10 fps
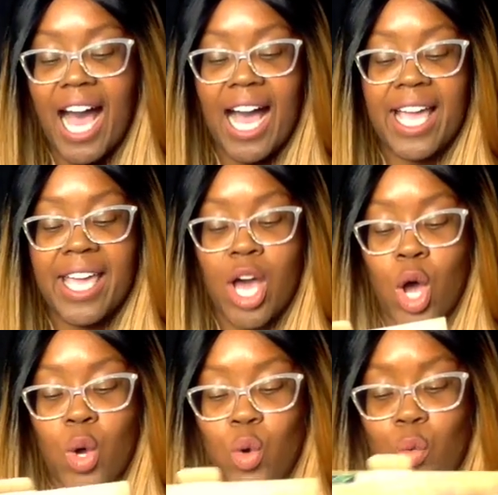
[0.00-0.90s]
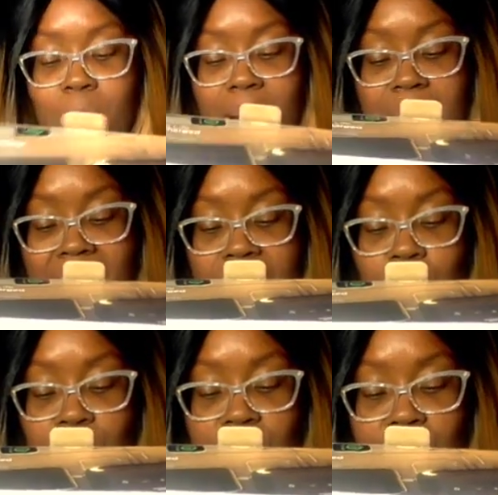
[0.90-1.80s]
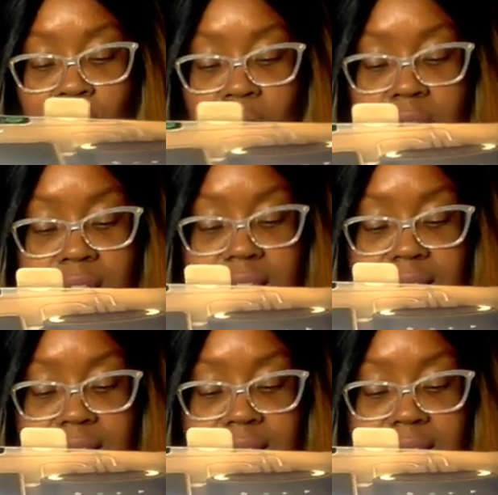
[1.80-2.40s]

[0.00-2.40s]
Ihome Power Clock.